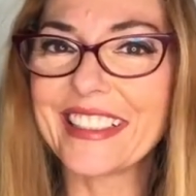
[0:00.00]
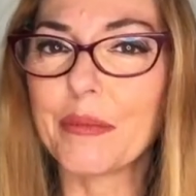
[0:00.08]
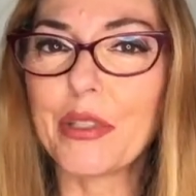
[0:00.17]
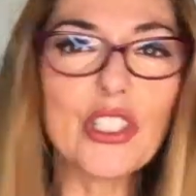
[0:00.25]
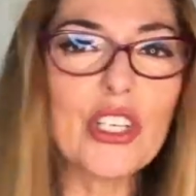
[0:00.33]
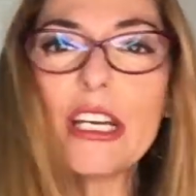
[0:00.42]

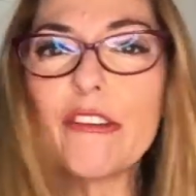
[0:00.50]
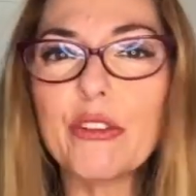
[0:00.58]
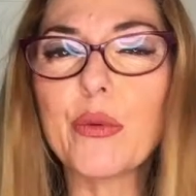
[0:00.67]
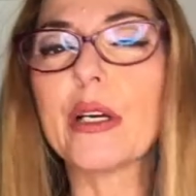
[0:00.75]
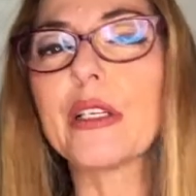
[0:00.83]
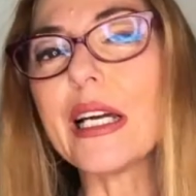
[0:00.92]
But not
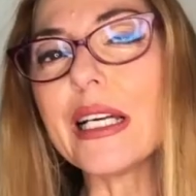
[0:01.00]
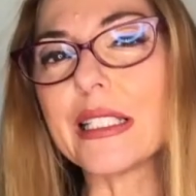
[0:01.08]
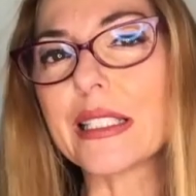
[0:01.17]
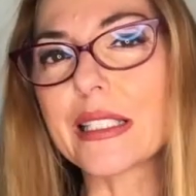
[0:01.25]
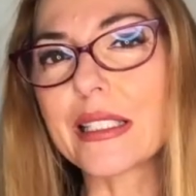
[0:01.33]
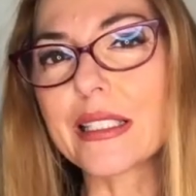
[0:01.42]
everyone
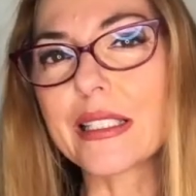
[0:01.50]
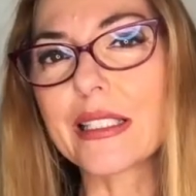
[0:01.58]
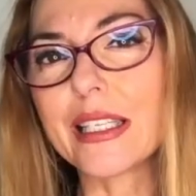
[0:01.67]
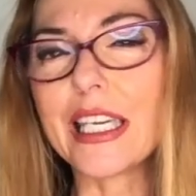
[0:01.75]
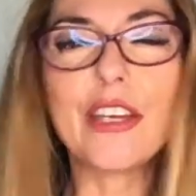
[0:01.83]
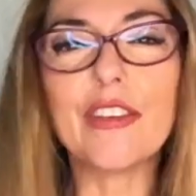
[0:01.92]
does,
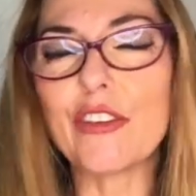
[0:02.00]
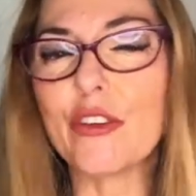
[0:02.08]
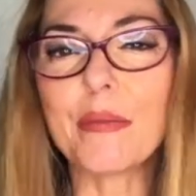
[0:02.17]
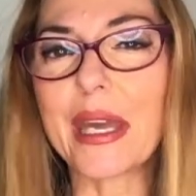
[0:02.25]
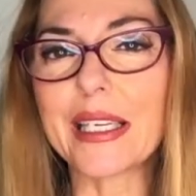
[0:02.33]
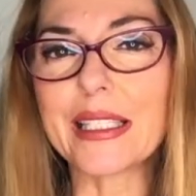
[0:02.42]
even if it
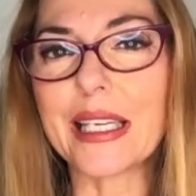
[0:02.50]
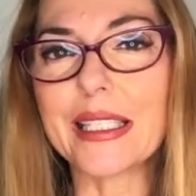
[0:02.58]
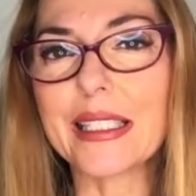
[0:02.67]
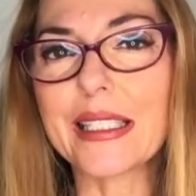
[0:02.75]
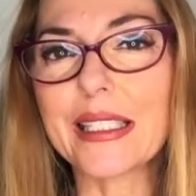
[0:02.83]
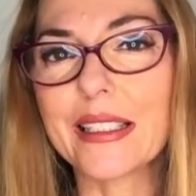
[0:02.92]
makes
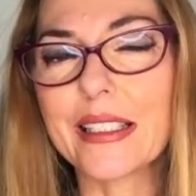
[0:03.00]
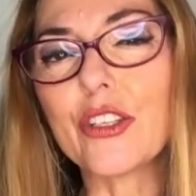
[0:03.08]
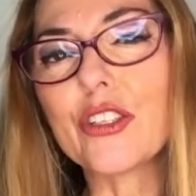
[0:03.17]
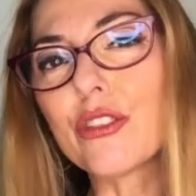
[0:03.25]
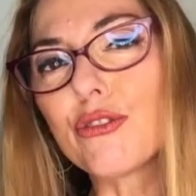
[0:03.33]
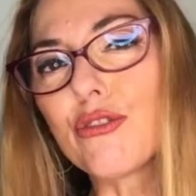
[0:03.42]
sense. They'll
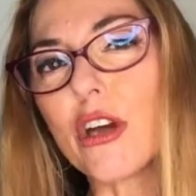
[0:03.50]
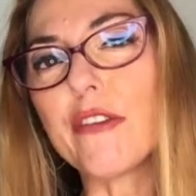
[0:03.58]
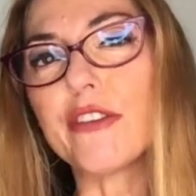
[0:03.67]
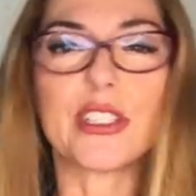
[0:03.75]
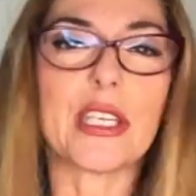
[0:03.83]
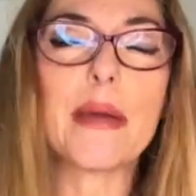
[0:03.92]
still drive
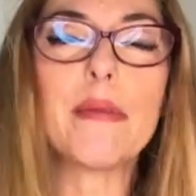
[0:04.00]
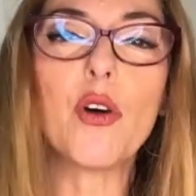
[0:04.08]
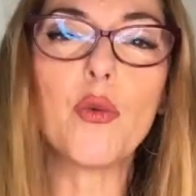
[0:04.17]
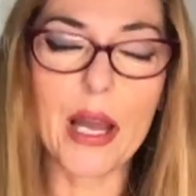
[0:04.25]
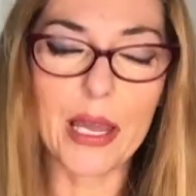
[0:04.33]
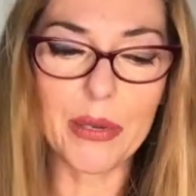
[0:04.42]
the same
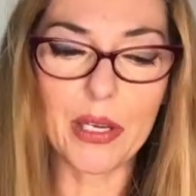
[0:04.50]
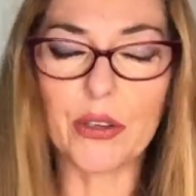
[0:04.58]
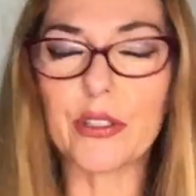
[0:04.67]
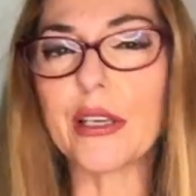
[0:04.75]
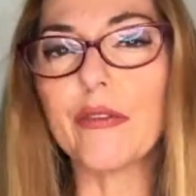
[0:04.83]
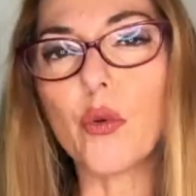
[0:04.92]
old way
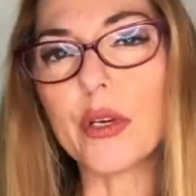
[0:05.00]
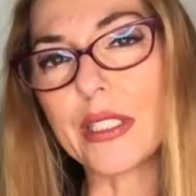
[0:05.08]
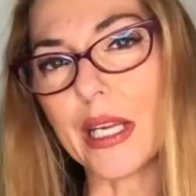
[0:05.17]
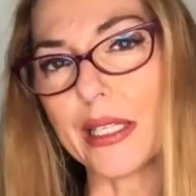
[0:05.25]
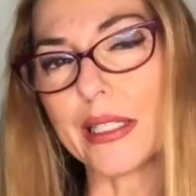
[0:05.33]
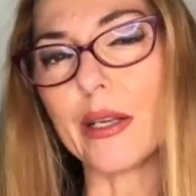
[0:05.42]
because they've always
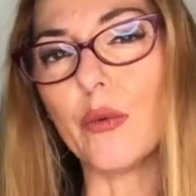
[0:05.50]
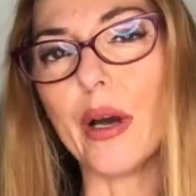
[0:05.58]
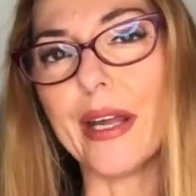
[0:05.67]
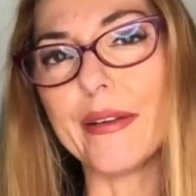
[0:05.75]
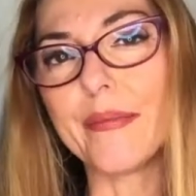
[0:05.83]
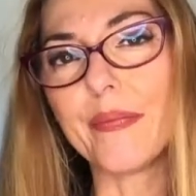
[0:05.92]
done it that
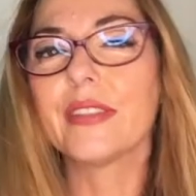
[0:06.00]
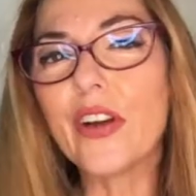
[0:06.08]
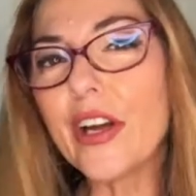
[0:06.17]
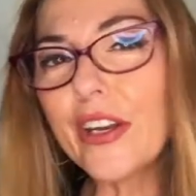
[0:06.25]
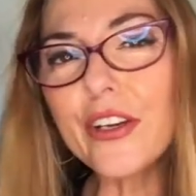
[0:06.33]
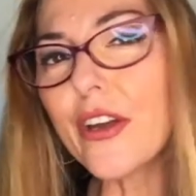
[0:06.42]
way. Now,
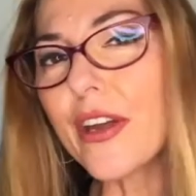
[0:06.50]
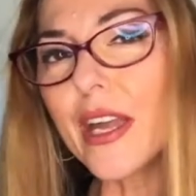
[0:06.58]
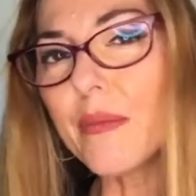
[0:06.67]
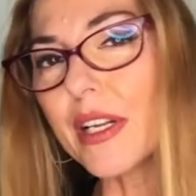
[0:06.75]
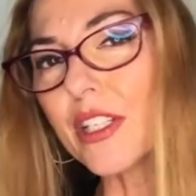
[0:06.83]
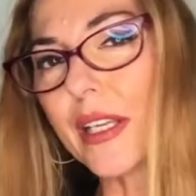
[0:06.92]
I don't know how
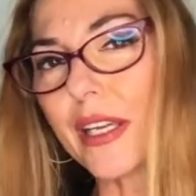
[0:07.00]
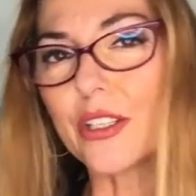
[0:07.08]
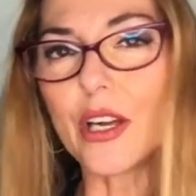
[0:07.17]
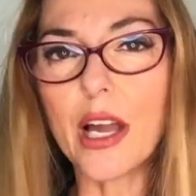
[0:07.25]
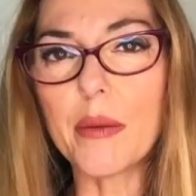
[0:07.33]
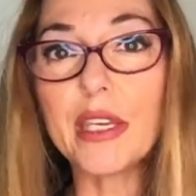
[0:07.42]
much that
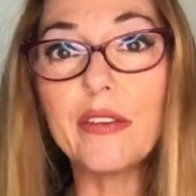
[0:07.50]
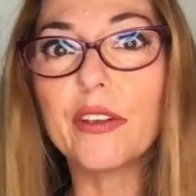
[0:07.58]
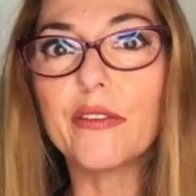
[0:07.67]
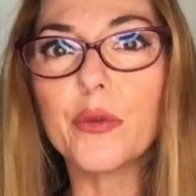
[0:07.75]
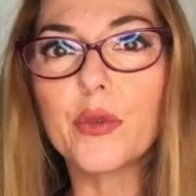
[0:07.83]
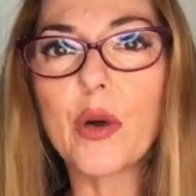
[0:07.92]
time, even
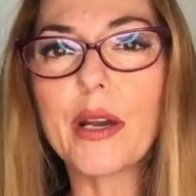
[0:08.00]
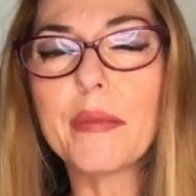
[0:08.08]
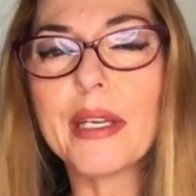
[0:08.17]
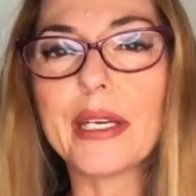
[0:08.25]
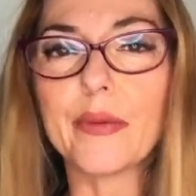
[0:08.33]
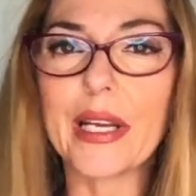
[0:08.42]
if it was one
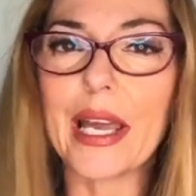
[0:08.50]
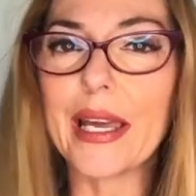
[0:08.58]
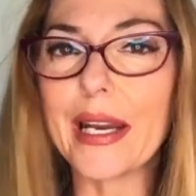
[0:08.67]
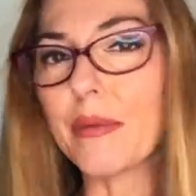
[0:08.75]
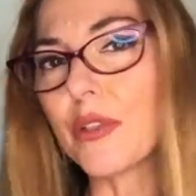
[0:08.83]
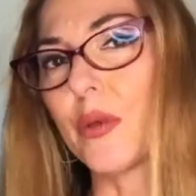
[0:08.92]
minute, would add
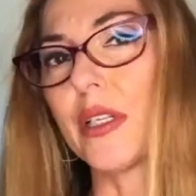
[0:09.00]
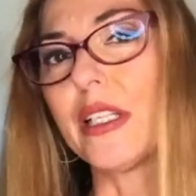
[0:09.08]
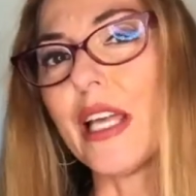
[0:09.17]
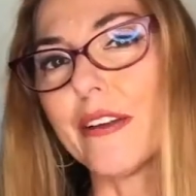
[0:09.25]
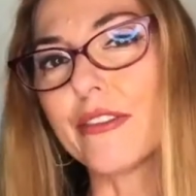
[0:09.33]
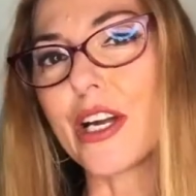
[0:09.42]
up to in a
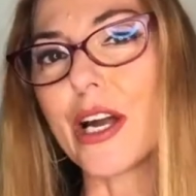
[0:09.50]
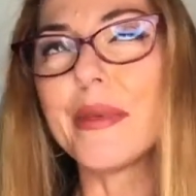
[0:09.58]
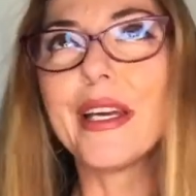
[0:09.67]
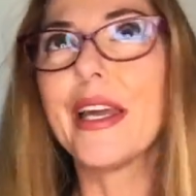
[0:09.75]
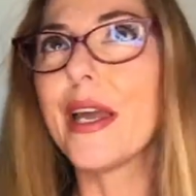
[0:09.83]
lifetime.